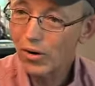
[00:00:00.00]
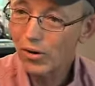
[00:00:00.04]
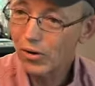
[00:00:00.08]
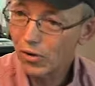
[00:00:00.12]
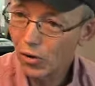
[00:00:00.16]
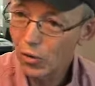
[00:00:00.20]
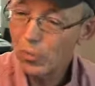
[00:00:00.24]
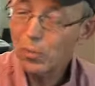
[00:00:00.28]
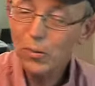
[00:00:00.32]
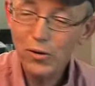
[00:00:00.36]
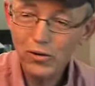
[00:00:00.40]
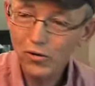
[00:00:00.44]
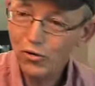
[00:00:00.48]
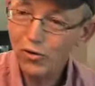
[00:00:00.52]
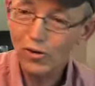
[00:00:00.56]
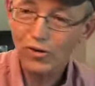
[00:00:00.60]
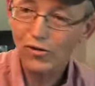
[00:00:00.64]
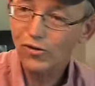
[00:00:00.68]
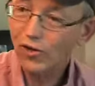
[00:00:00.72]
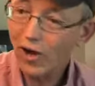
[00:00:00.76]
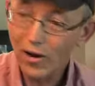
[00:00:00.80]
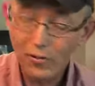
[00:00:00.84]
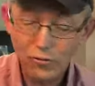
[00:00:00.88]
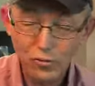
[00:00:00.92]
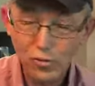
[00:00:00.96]
open source
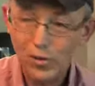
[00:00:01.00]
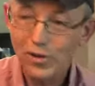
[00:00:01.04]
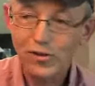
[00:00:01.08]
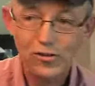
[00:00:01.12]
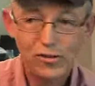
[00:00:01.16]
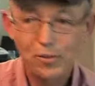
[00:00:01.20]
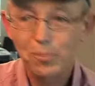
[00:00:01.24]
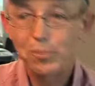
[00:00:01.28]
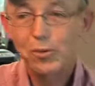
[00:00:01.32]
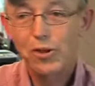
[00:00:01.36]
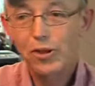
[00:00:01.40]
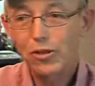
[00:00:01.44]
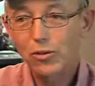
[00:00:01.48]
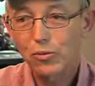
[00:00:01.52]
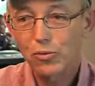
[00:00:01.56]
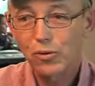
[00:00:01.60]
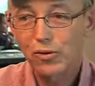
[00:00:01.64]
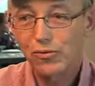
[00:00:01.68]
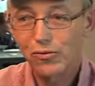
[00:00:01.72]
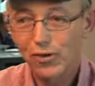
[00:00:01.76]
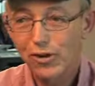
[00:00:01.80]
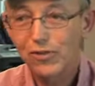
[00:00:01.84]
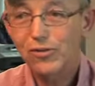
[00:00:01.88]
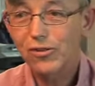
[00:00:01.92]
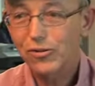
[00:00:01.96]
software is simply the
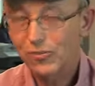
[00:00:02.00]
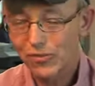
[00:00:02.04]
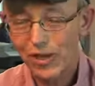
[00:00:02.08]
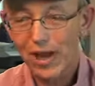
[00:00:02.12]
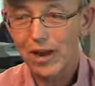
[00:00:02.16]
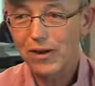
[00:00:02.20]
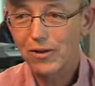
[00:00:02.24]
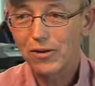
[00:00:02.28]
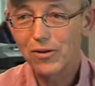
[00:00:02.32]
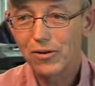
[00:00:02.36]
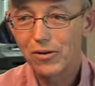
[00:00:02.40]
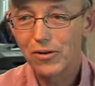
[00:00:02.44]
reverse of that.